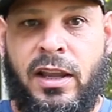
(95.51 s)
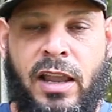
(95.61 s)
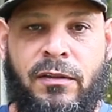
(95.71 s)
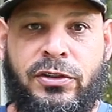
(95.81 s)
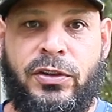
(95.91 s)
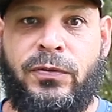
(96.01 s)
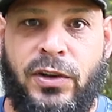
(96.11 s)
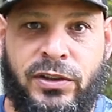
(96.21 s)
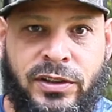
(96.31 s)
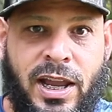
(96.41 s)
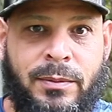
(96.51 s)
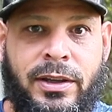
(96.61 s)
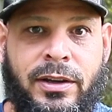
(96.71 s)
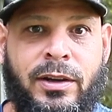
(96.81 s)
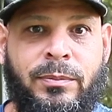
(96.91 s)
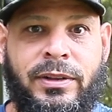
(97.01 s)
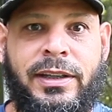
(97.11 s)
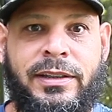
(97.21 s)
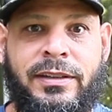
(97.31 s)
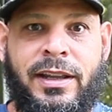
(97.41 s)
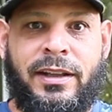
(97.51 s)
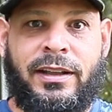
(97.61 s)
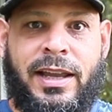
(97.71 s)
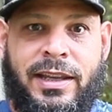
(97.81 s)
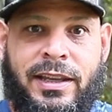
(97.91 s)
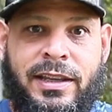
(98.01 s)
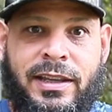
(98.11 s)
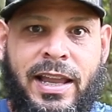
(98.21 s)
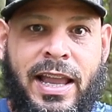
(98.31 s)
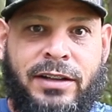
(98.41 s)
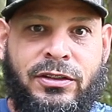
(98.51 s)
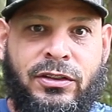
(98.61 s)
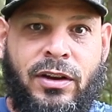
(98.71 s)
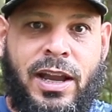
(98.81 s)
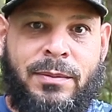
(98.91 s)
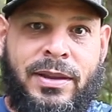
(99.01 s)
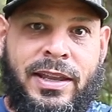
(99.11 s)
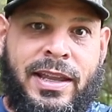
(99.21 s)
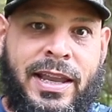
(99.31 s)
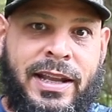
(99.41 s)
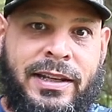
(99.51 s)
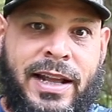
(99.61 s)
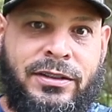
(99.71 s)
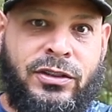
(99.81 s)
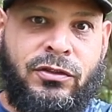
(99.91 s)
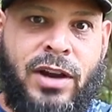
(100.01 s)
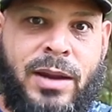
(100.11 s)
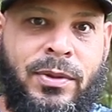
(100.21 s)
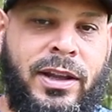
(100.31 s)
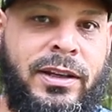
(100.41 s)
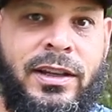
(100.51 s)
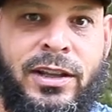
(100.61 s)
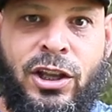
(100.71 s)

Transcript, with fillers: If it's your first time here, please like and subscribe. Hit that subscribe button.